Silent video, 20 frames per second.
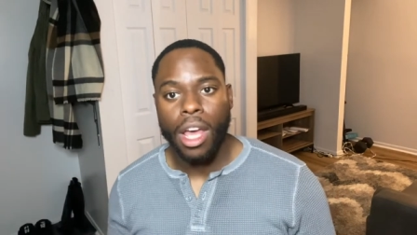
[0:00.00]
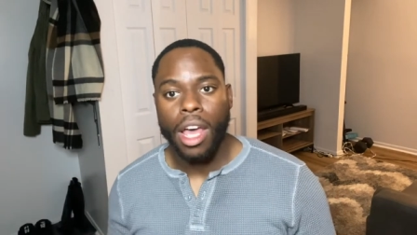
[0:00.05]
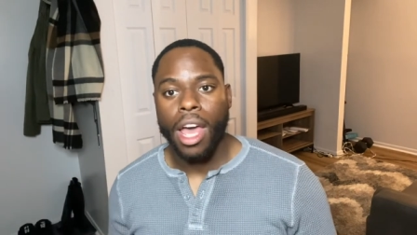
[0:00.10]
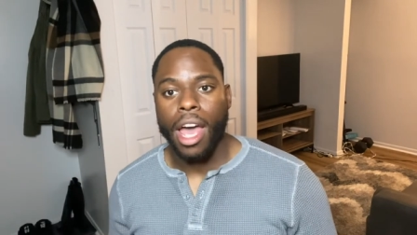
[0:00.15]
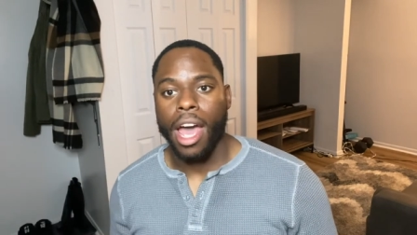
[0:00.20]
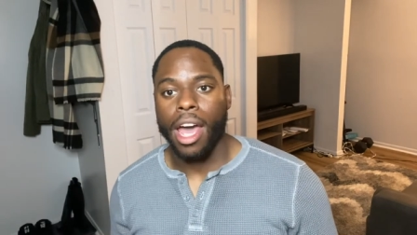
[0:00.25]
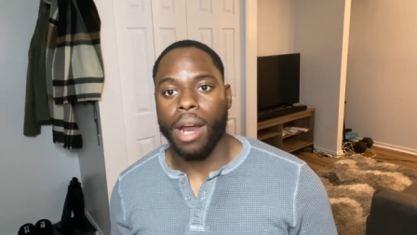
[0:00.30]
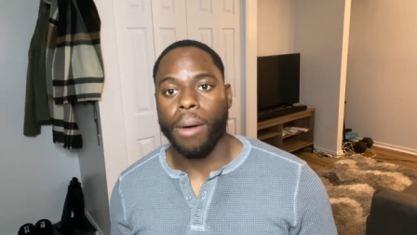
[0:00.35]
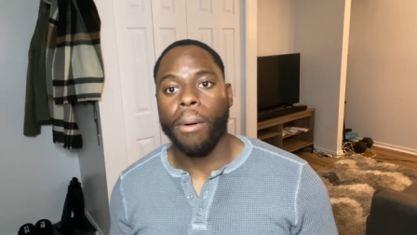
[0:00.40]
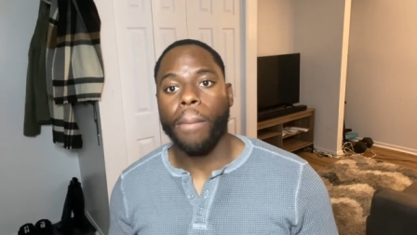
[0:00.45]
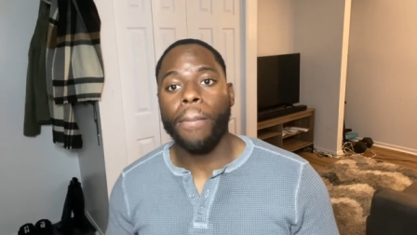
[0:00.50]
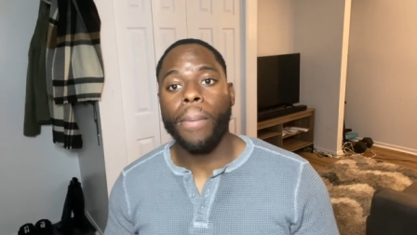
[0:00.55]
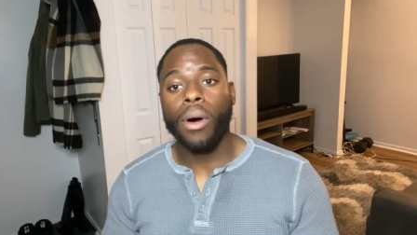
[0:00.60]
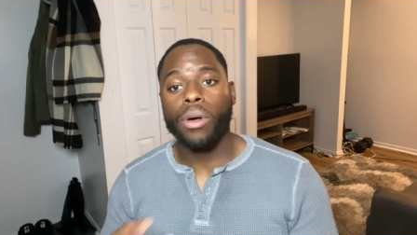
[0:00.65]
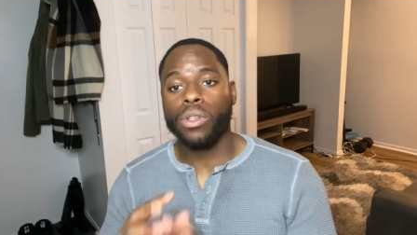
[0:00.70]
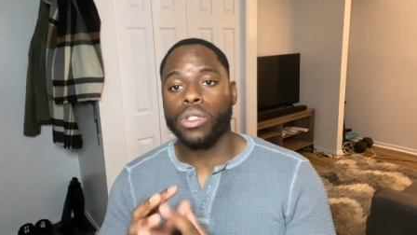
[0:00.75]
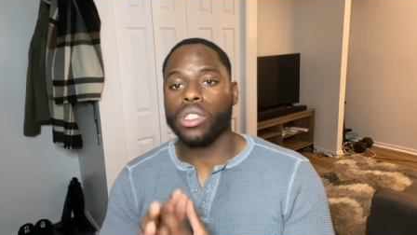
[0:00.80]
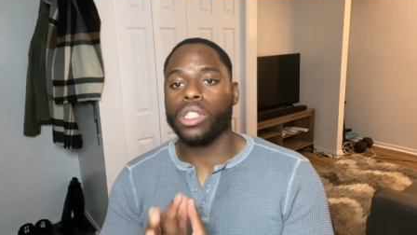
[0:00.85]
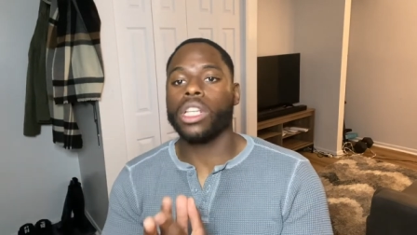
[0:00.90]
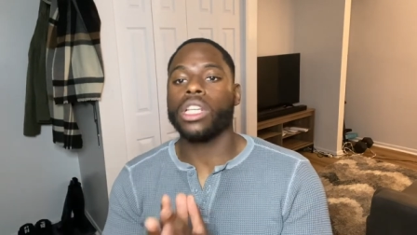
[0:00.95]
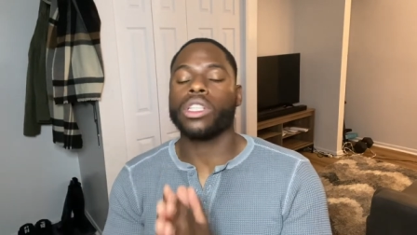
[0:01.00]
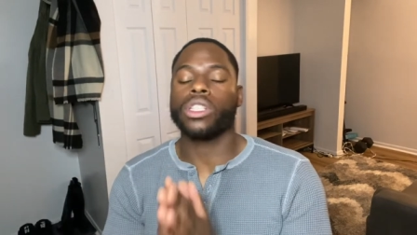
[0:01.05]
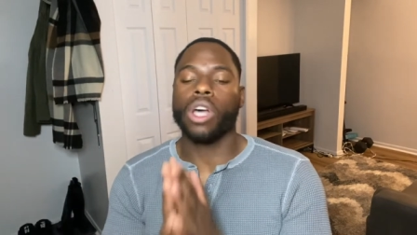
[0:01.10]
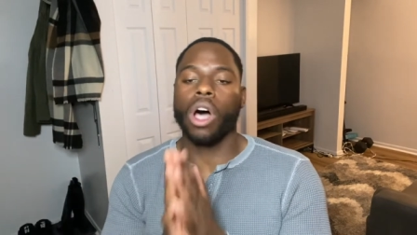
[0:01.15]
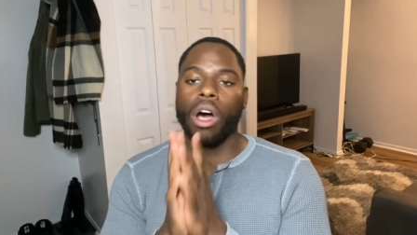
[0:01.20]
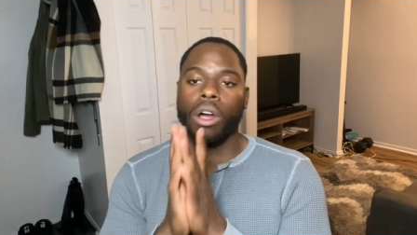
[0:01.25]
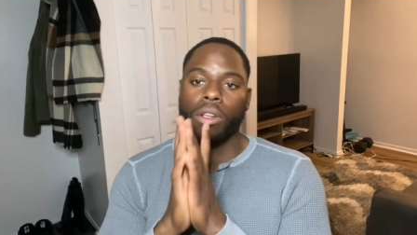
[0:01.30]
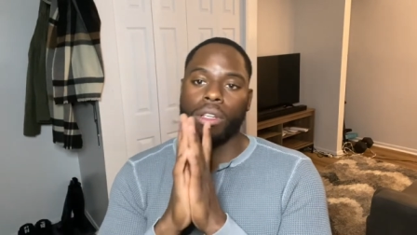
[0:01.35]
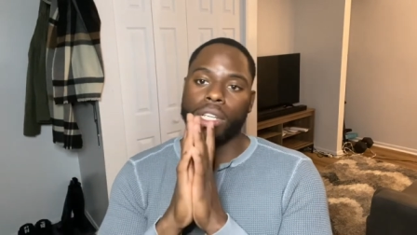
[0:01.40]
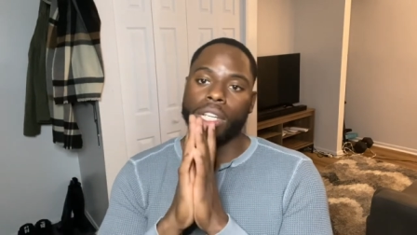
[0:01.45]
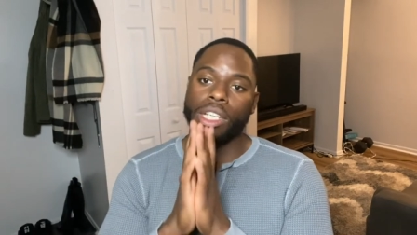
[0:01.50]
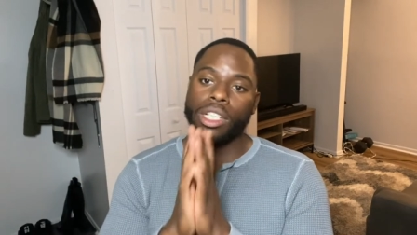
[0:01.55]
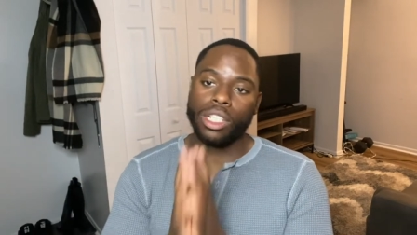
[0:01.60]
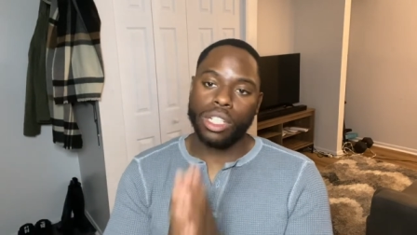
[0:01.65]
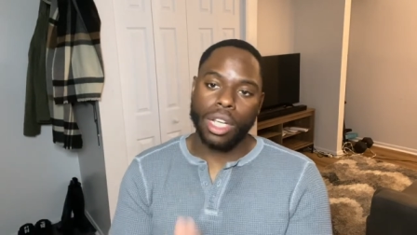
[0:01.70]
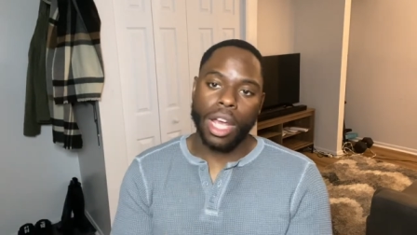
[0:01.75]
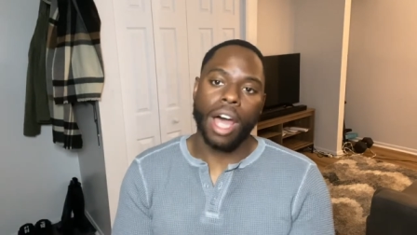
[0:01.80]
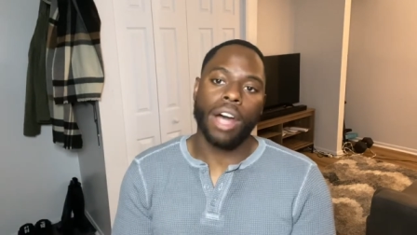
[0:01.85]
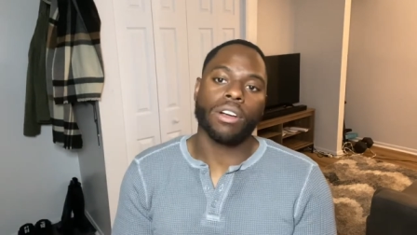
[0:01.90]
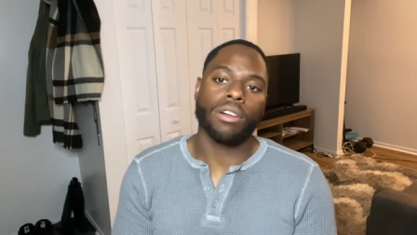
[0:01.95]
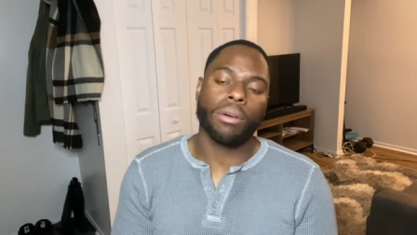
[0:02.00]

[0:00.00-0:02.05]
And I'm gonna post this on this channel.